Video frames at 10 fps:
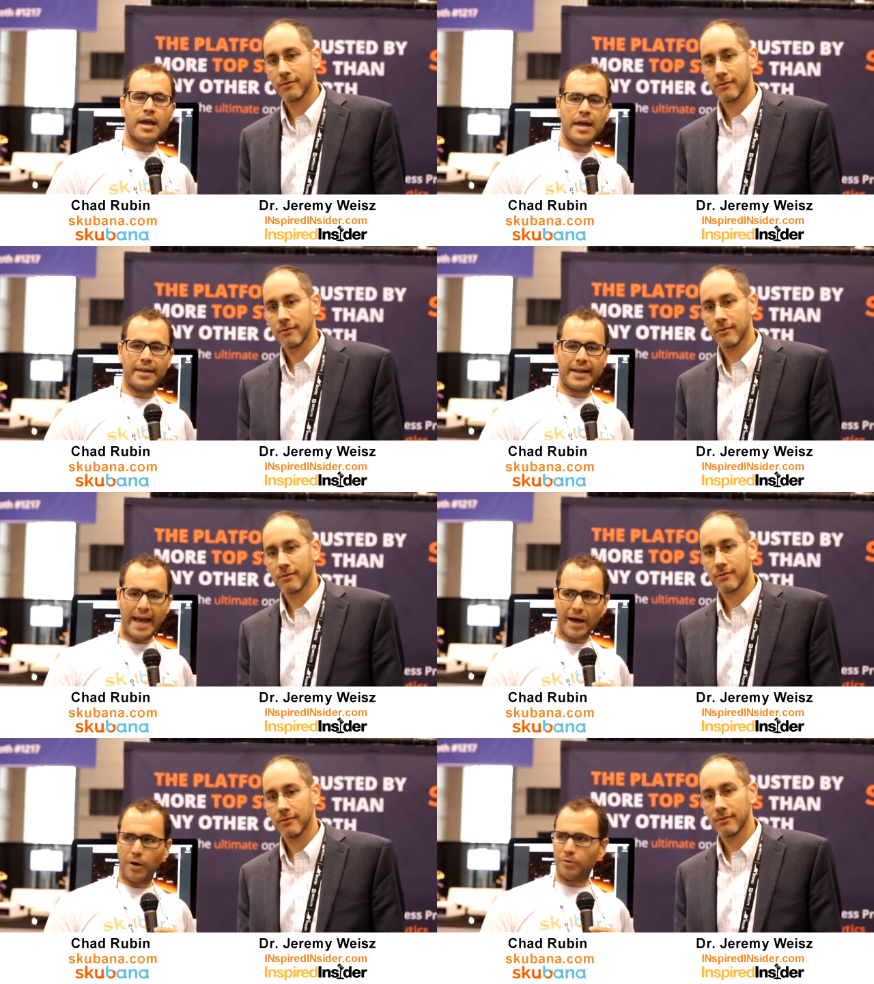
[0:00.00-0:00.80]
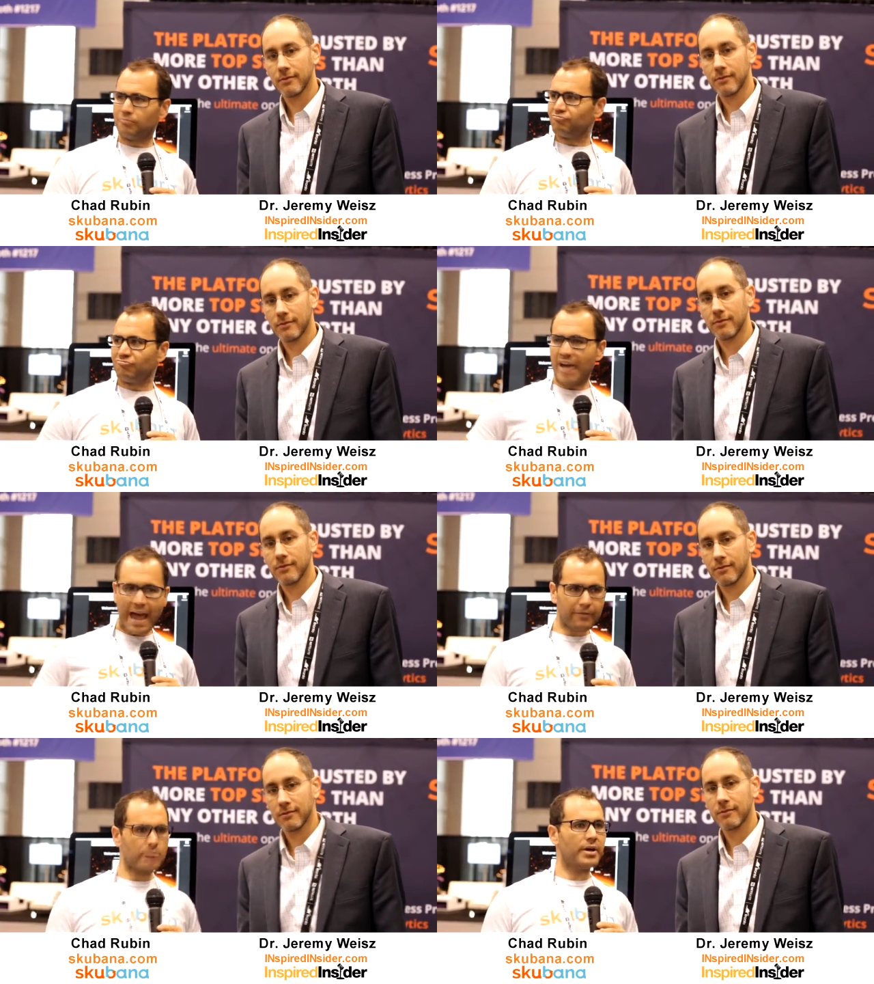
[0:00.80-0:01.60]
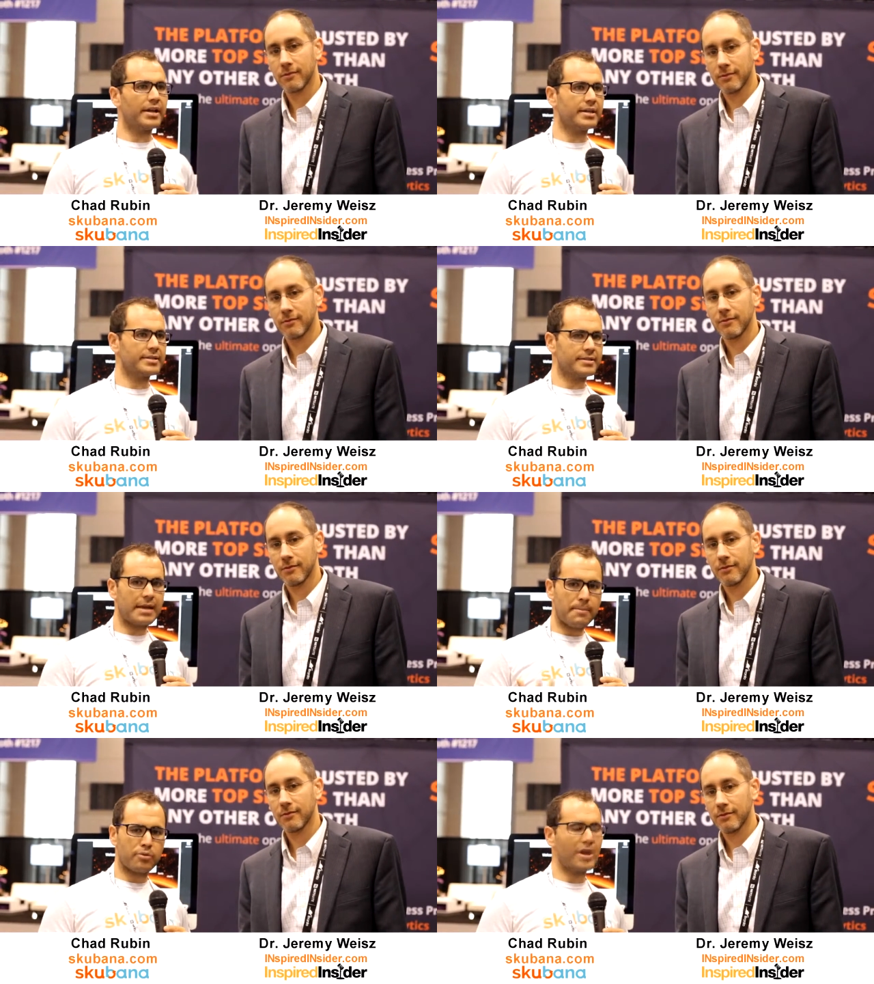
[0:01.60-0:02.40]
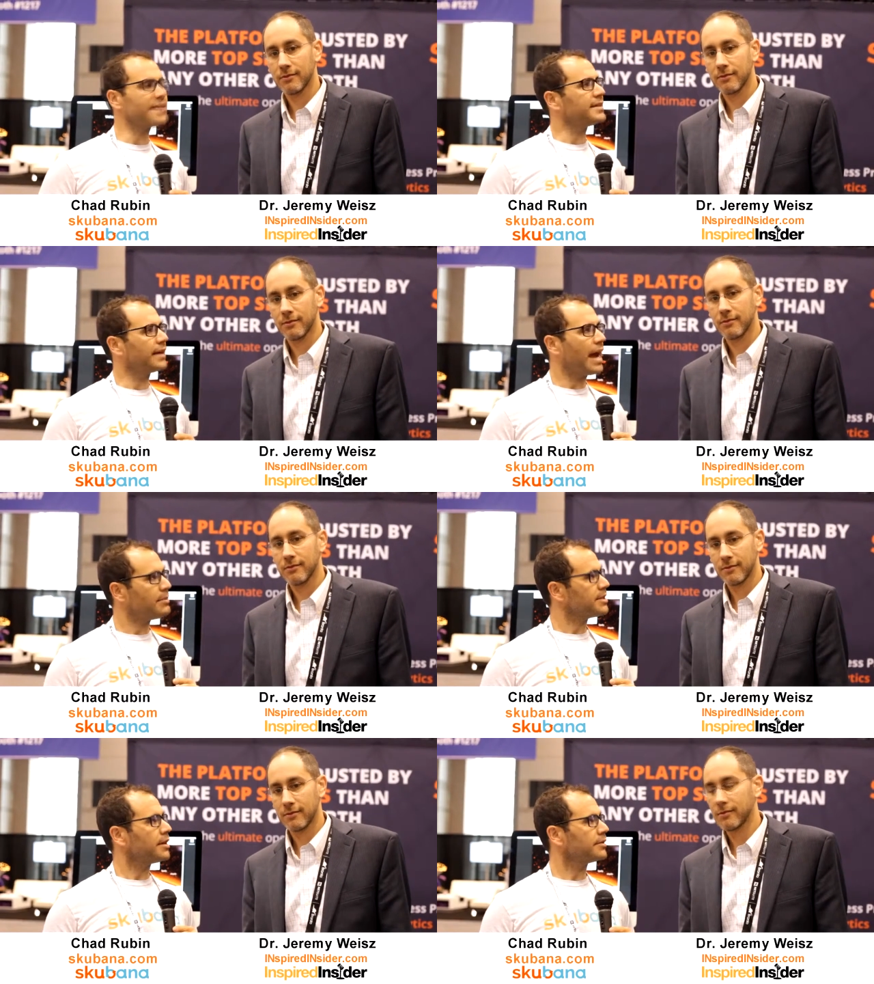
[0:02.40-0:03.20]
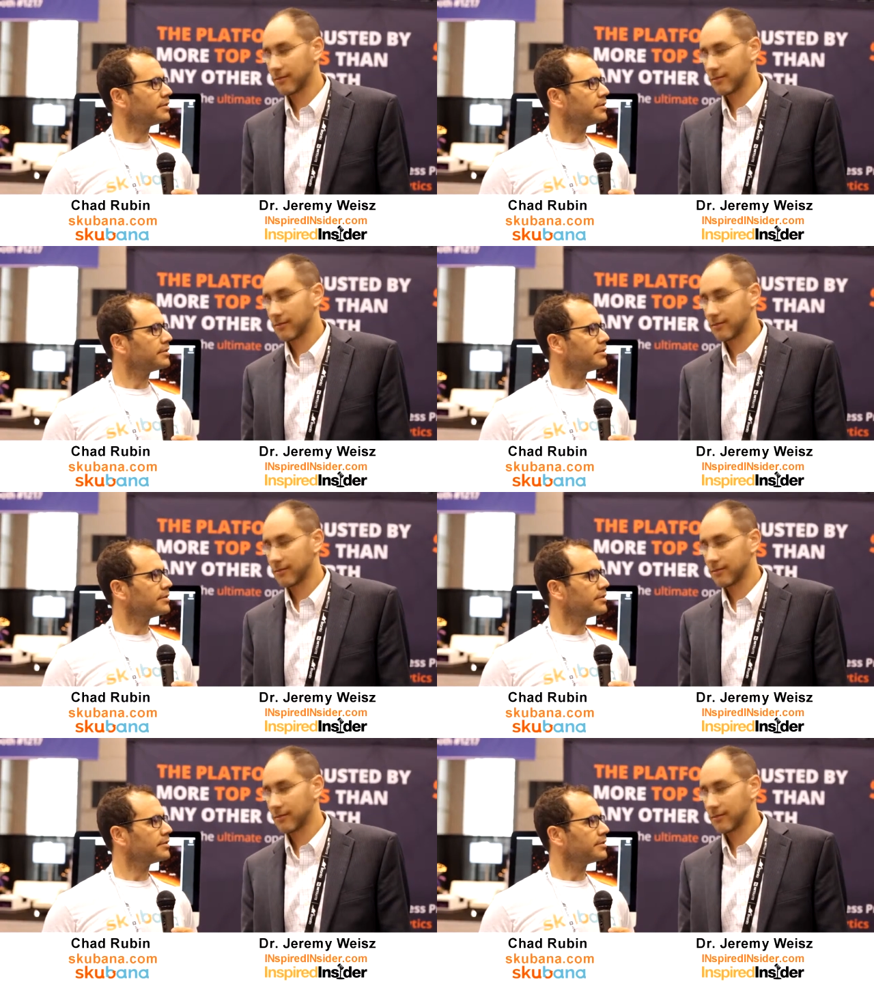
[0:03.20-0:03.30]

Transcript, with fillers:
Speaker 1: And now everybody is embracing Amazon.